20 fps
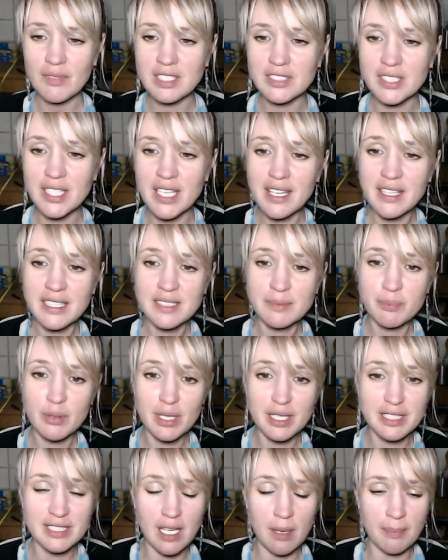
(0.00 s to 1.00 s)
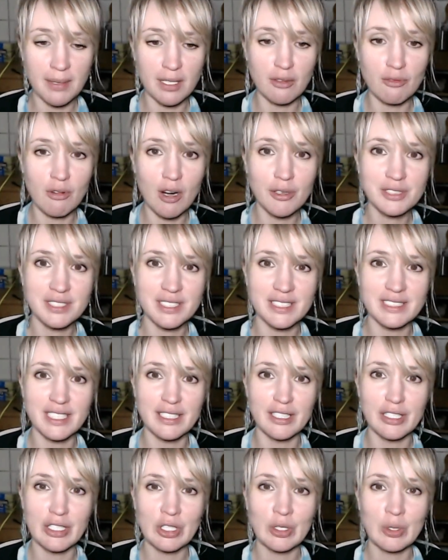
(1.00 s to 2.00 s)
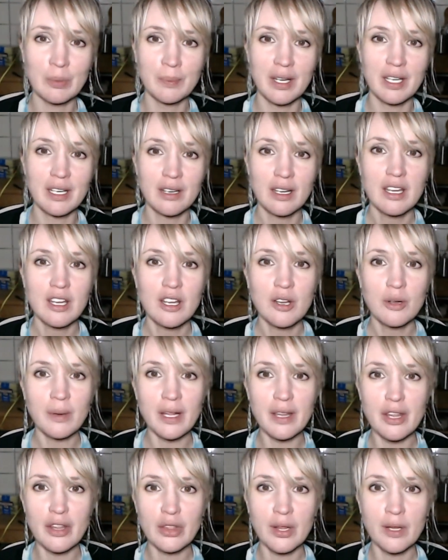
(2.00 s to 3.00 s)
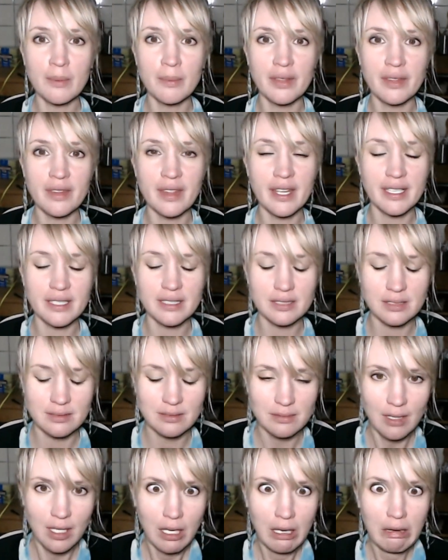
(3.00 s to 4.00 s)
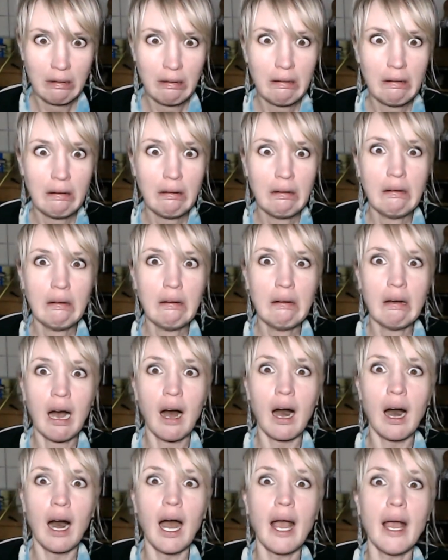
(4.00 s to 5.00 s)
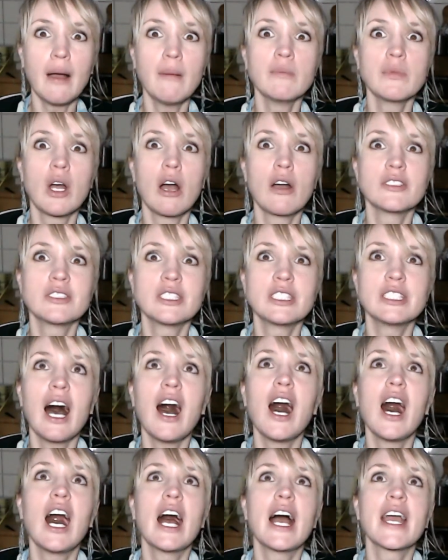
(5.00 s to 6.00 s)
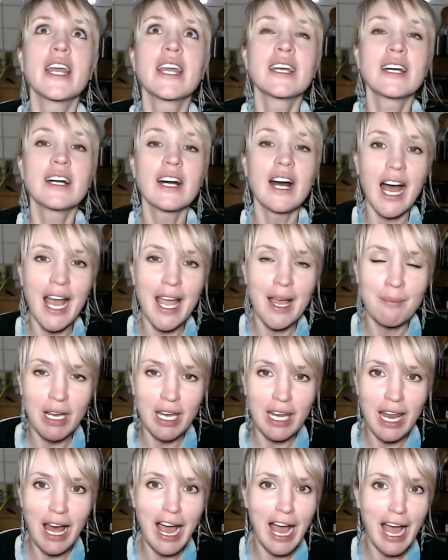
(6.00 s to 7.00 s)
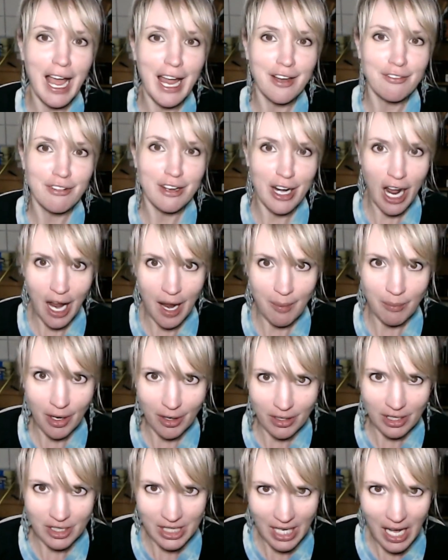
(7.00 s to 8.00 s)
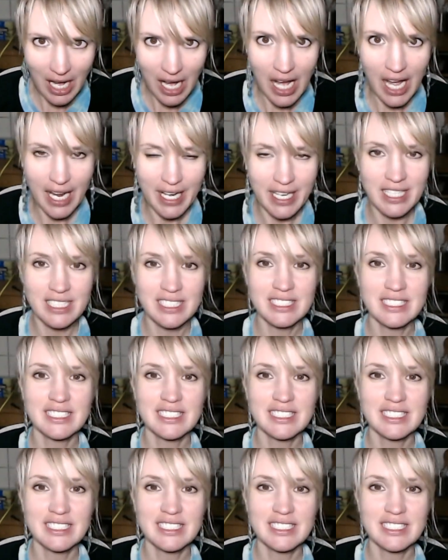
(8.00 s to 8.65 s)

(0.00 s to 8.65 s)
So then this brings up a neurosis in the human, where the human thinks, I am going to die. I am alive and I am going to die.